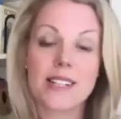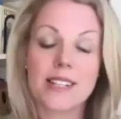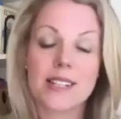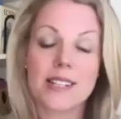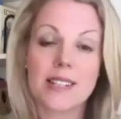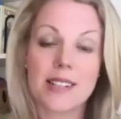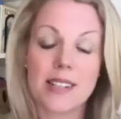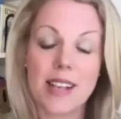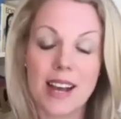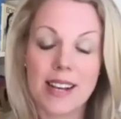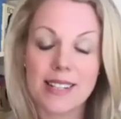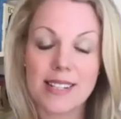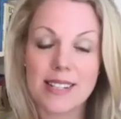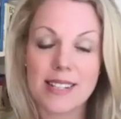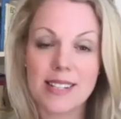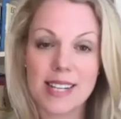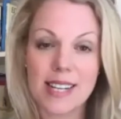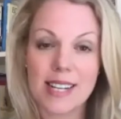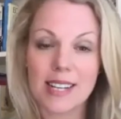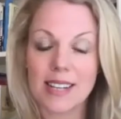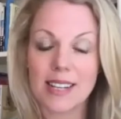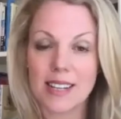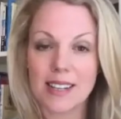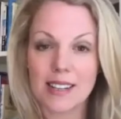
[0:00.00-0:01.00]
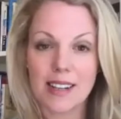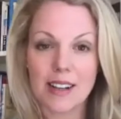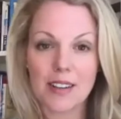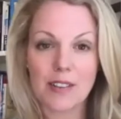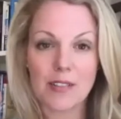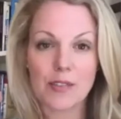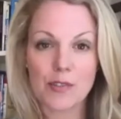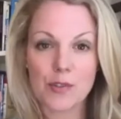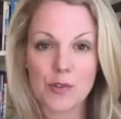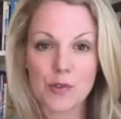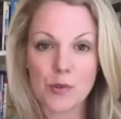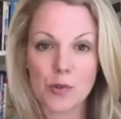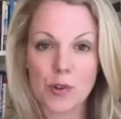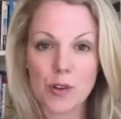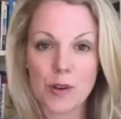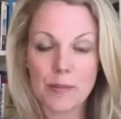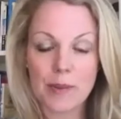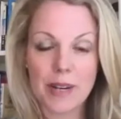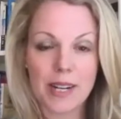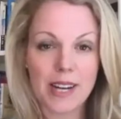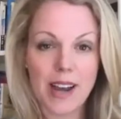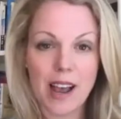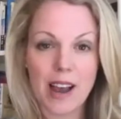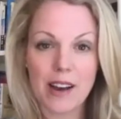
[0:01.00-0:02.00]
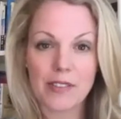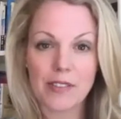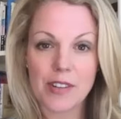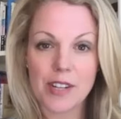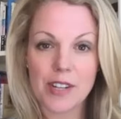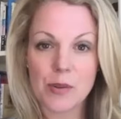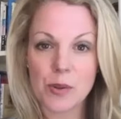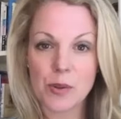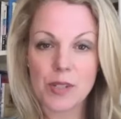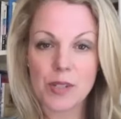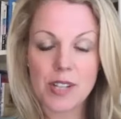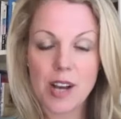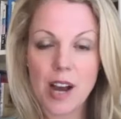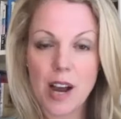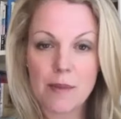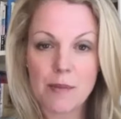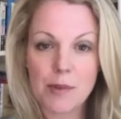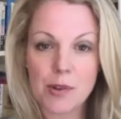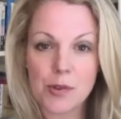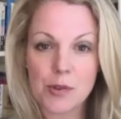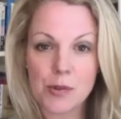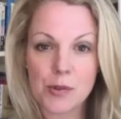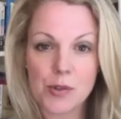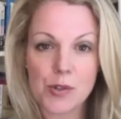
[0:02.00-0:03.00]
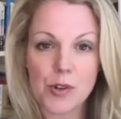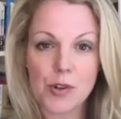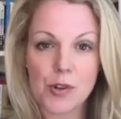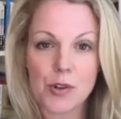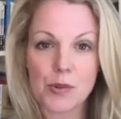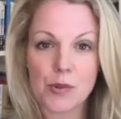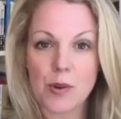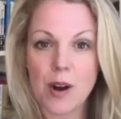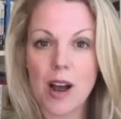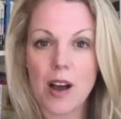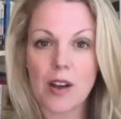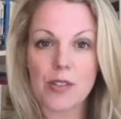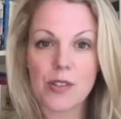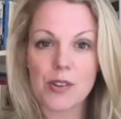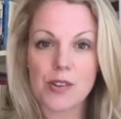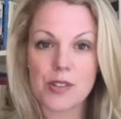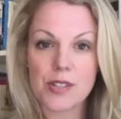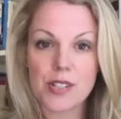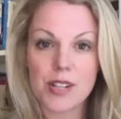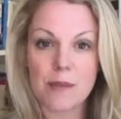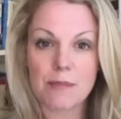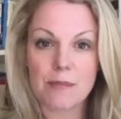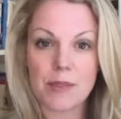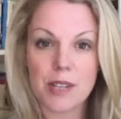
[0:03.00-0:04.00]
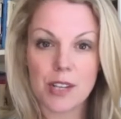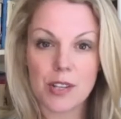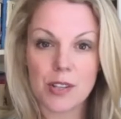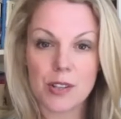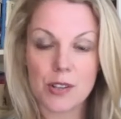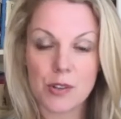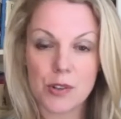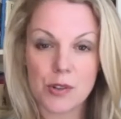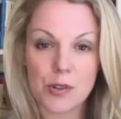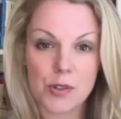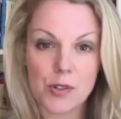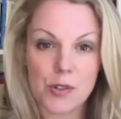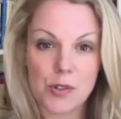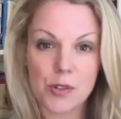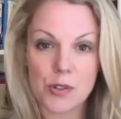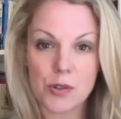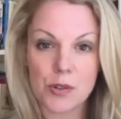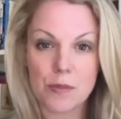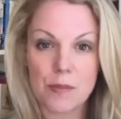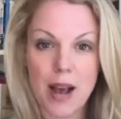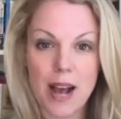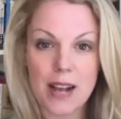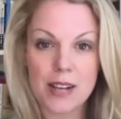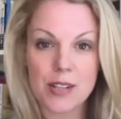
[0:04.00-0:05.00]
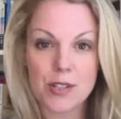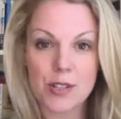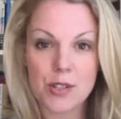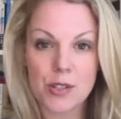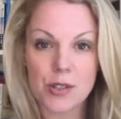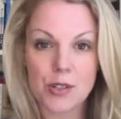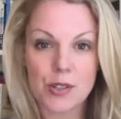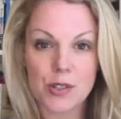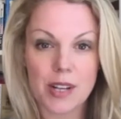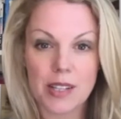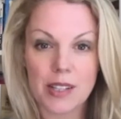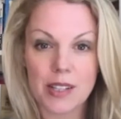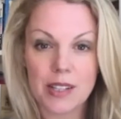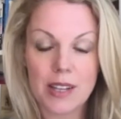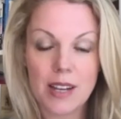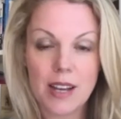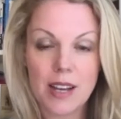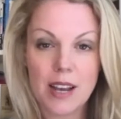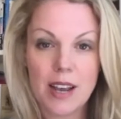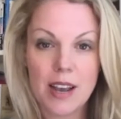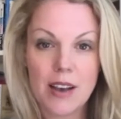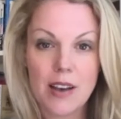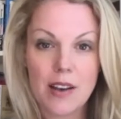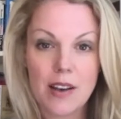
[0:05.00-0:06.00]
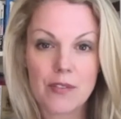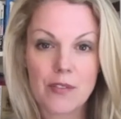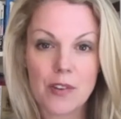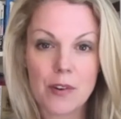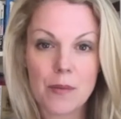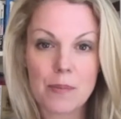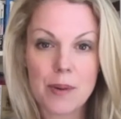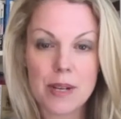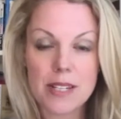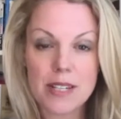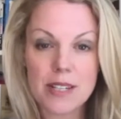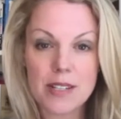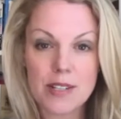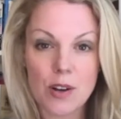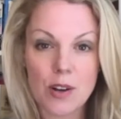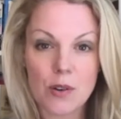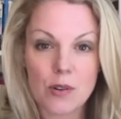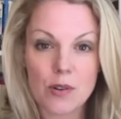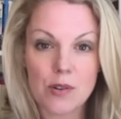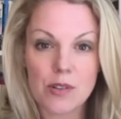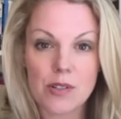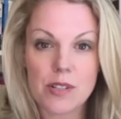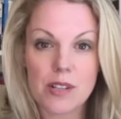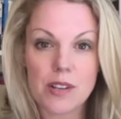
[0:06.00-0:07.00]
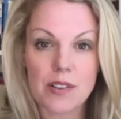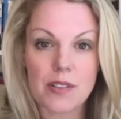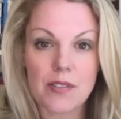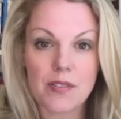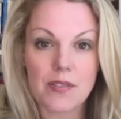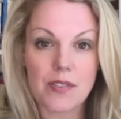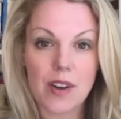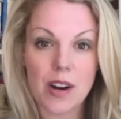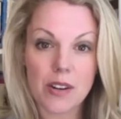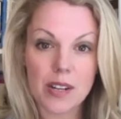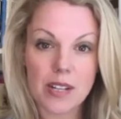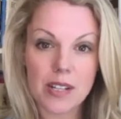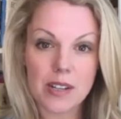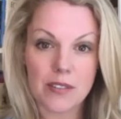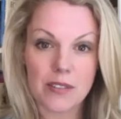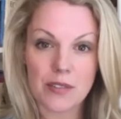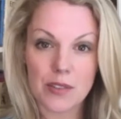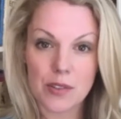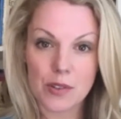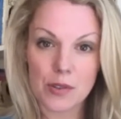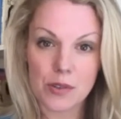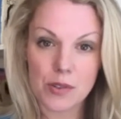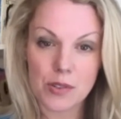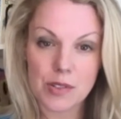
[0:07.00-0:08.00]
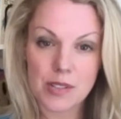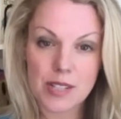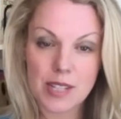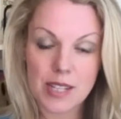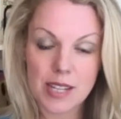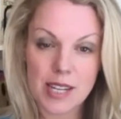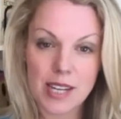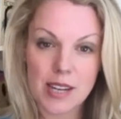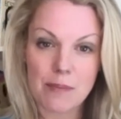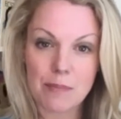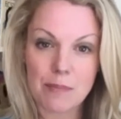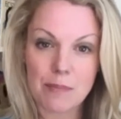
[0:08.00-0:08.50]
that's needed. That's for sure. I mean, every time you turn around, there's something new to master. And for business owners, it's very difficult to keep